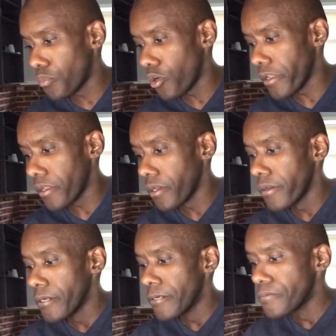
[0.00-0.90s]
point.
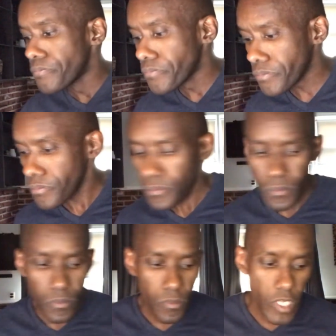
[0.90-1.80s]

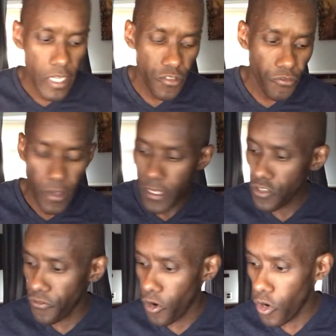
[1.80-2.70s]
As
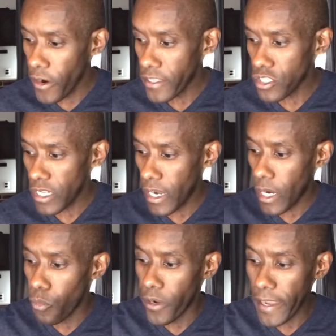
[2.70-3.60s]
far as
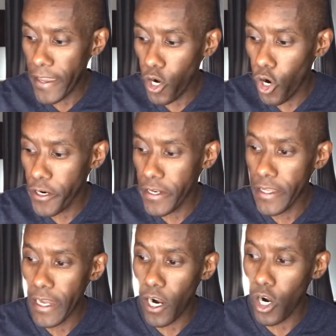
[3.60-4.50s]
when I ordered
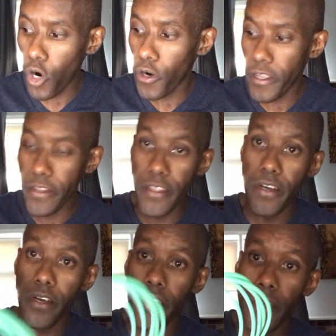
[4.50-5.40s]
it, I ordered
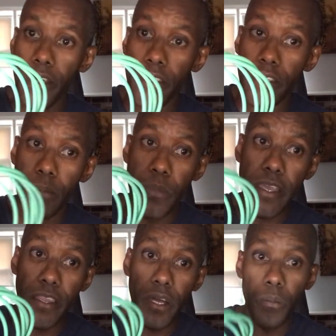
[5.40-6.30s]
the
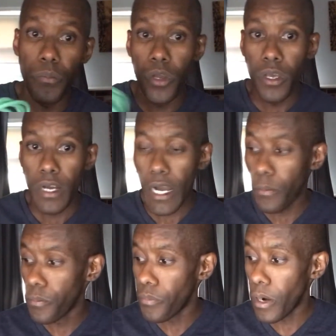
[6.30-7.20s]
medium.
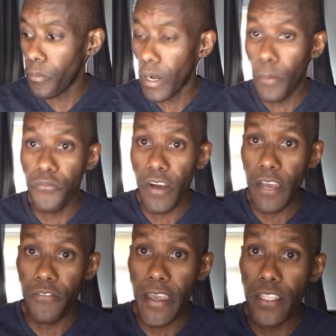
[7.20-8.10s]
I'm
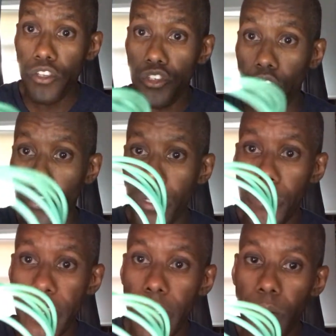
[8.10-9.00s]
5'8", so the
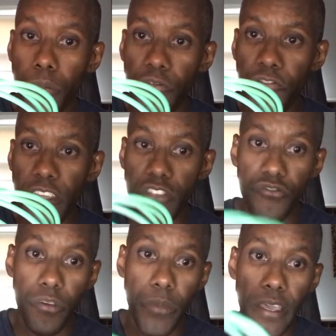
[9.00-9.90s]
medium fits
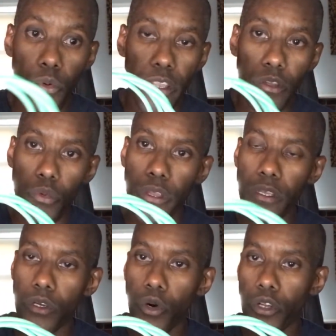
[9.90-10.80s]
for me. When
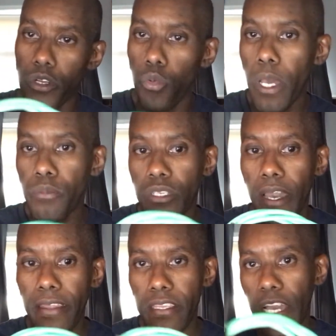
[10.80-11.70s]
you go to the
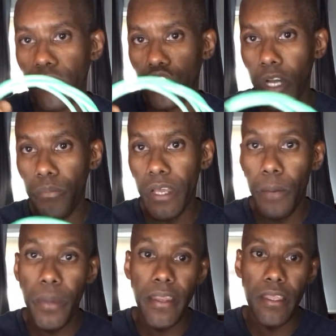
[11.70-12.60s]
website, you have a drop down
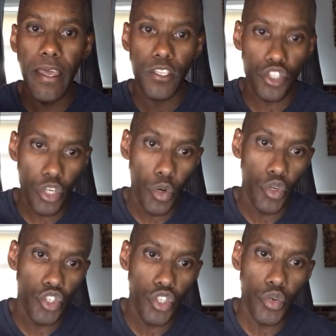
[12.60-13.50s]
menu that
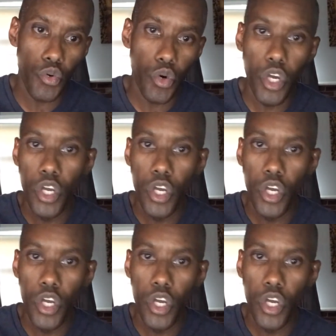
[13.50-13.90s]
shows you